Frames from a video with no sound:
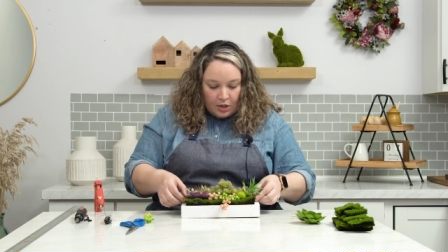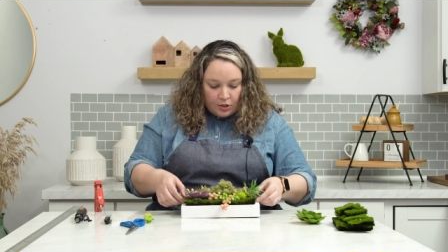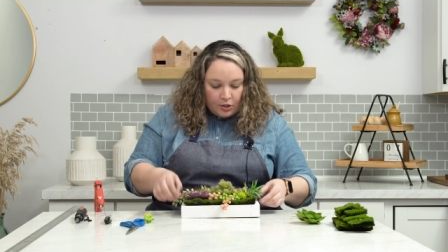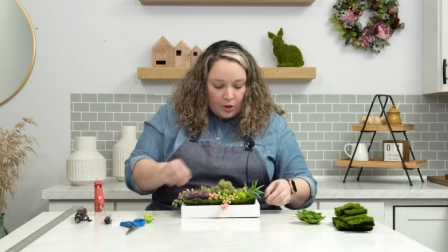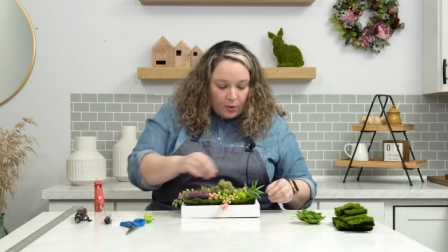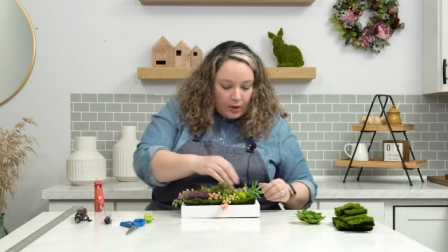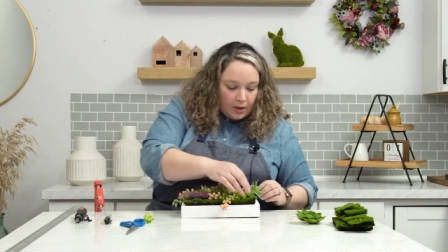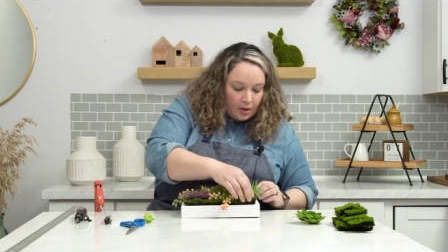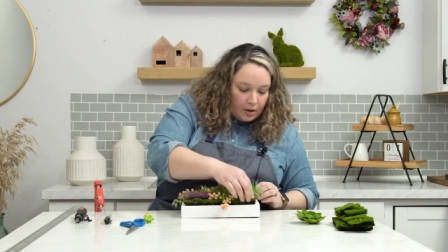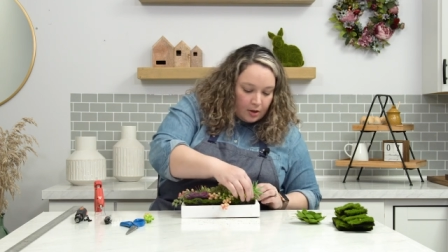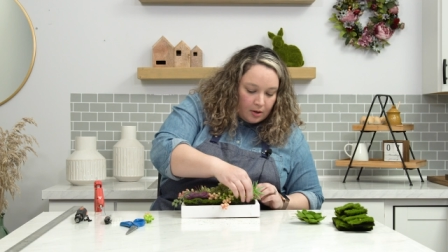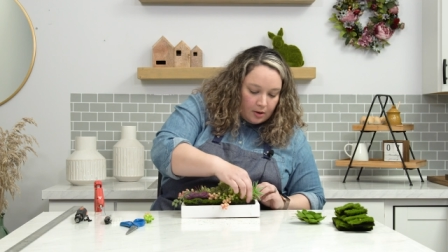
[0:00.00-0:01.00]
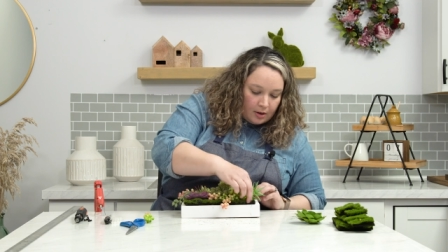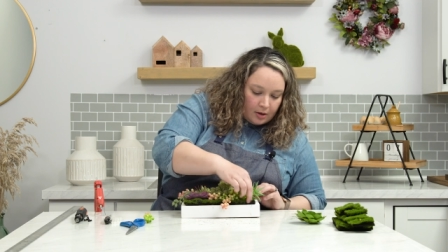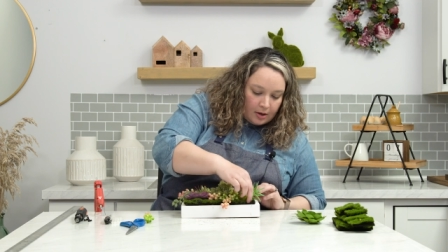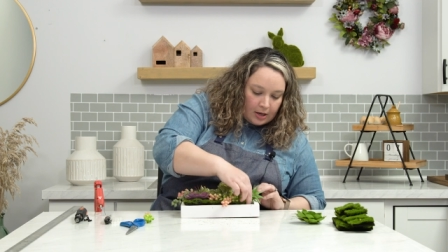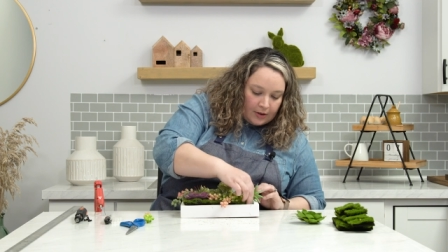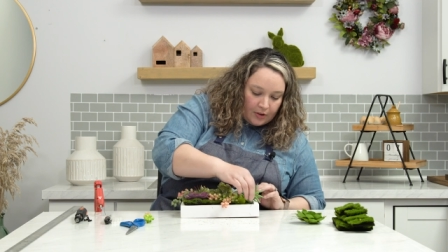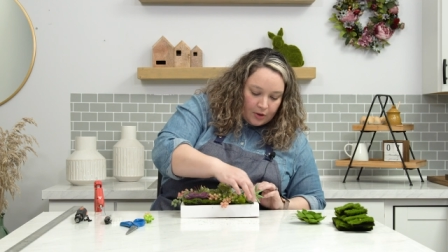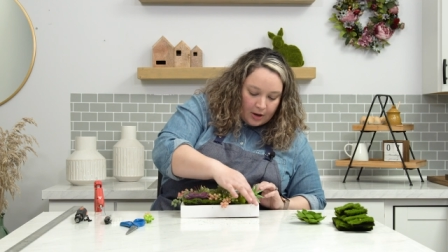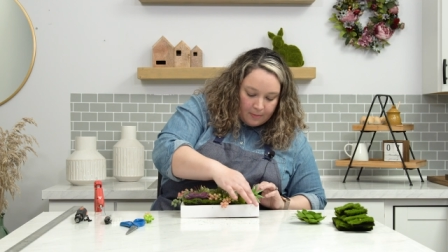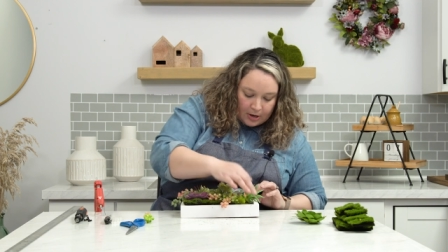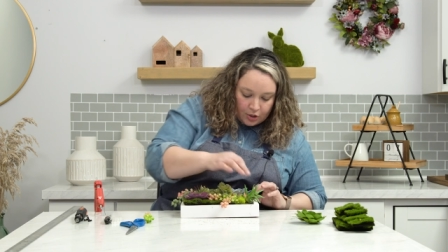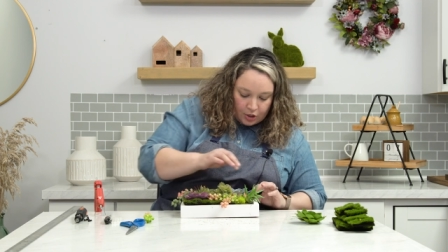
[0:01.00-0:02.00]
So even though
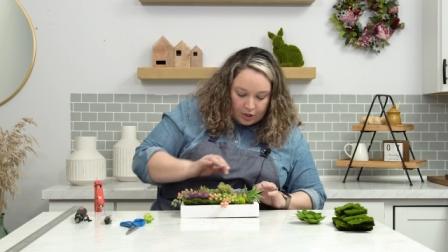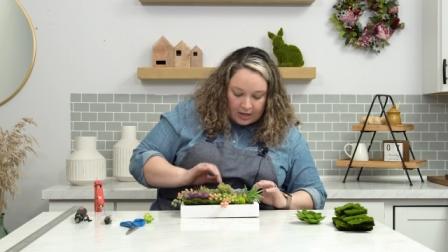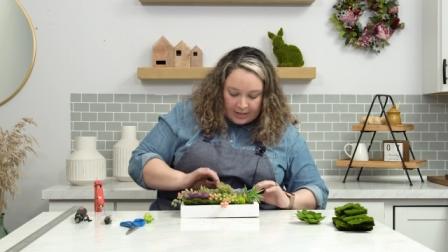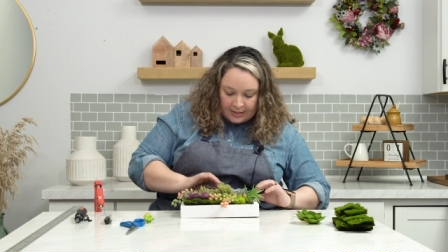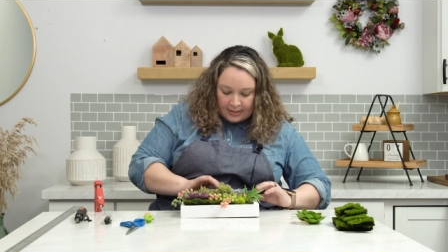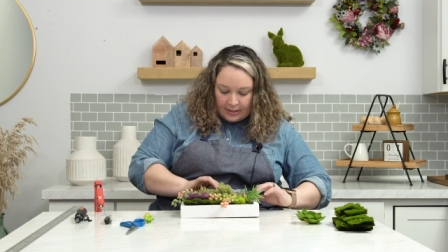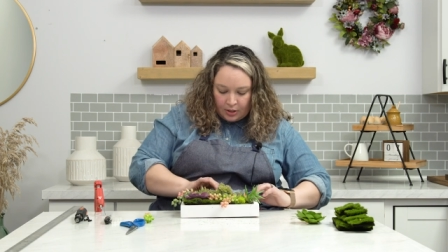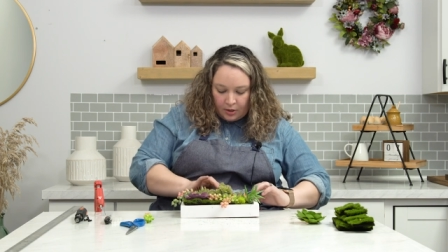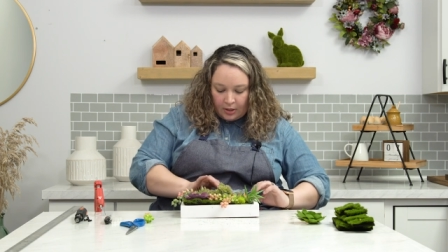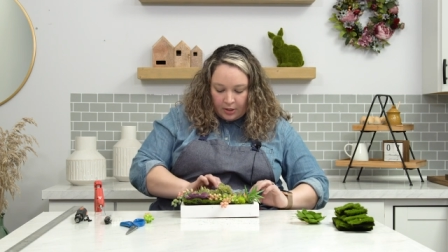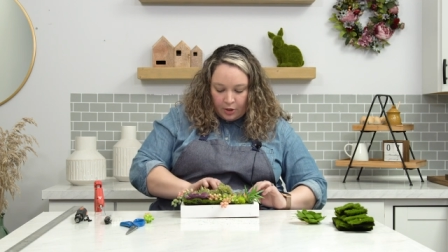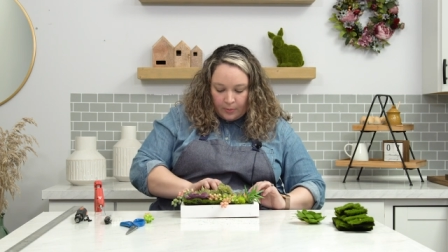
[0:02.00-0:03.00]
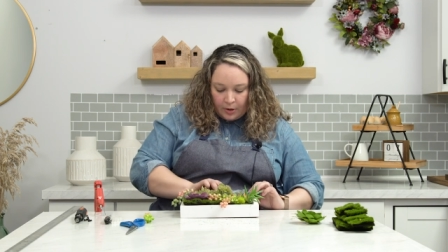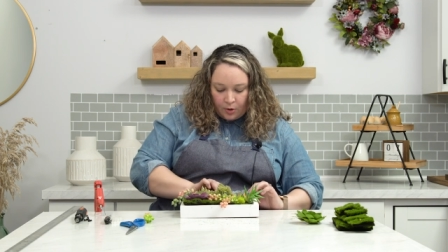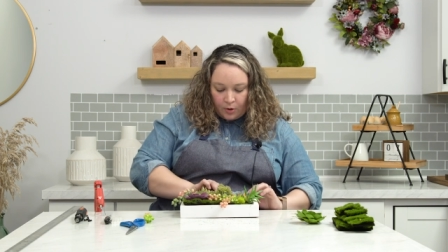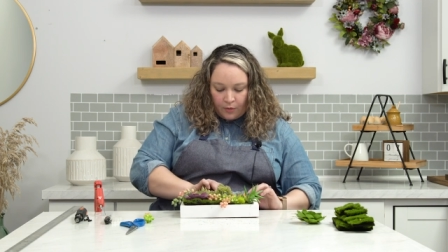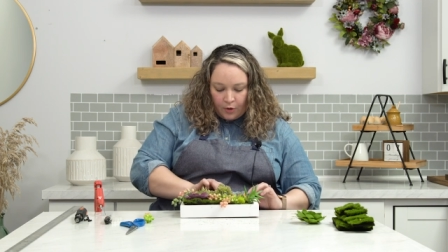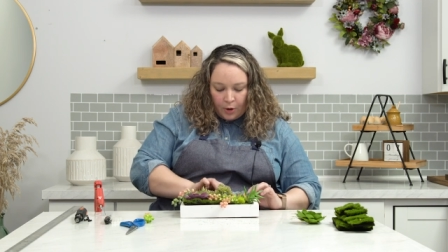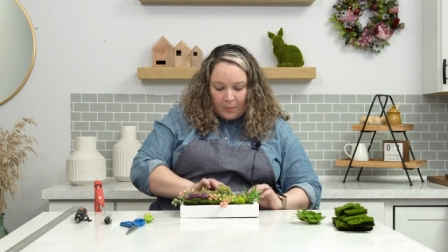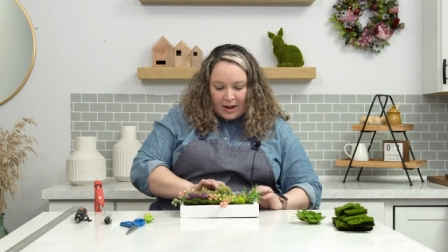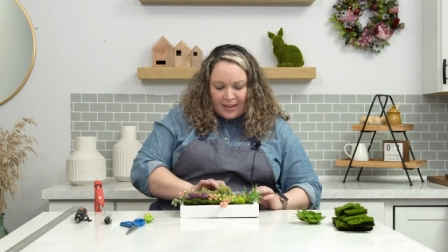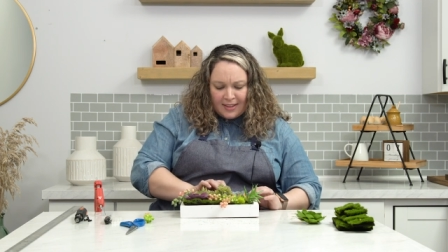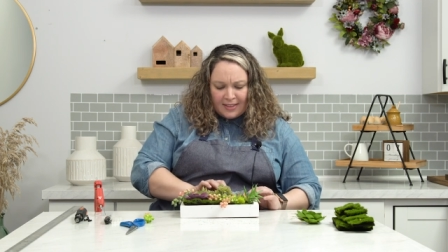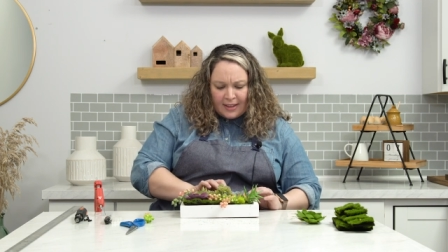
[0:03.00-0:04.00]
I measured, it's still a little bit over, but
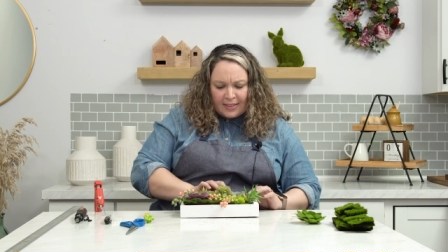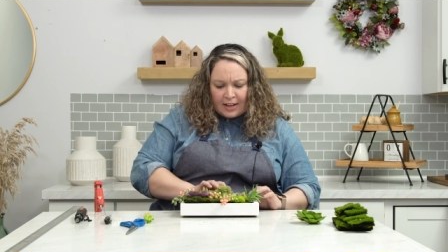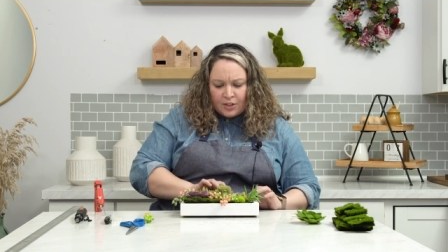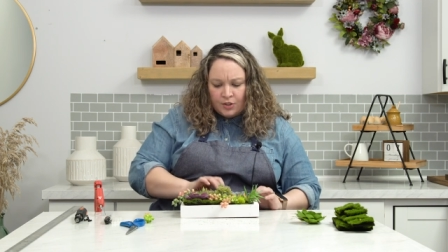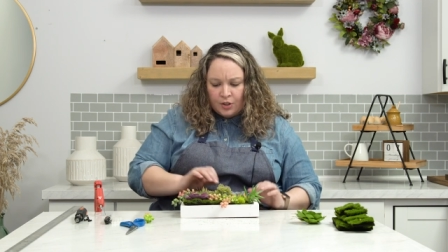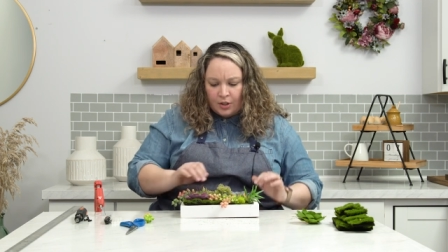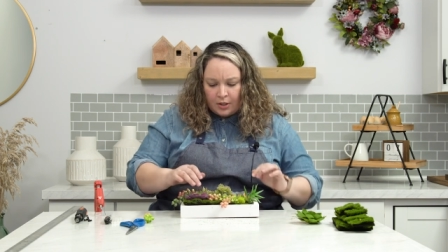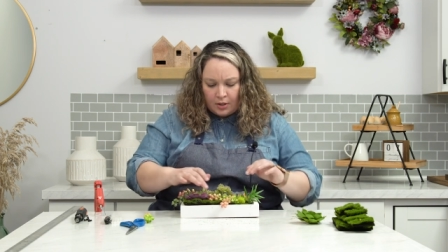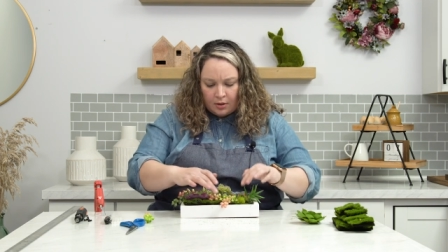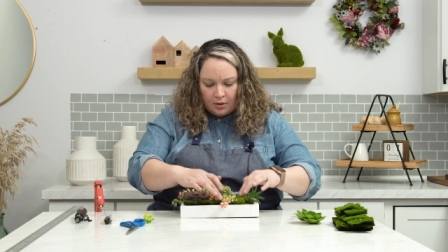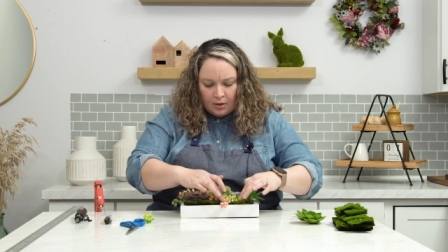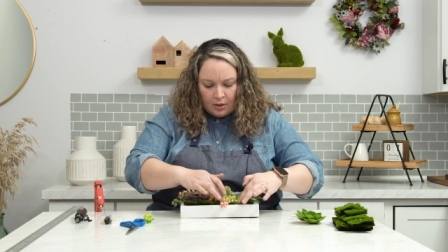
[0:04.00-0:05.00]
I think that that's good.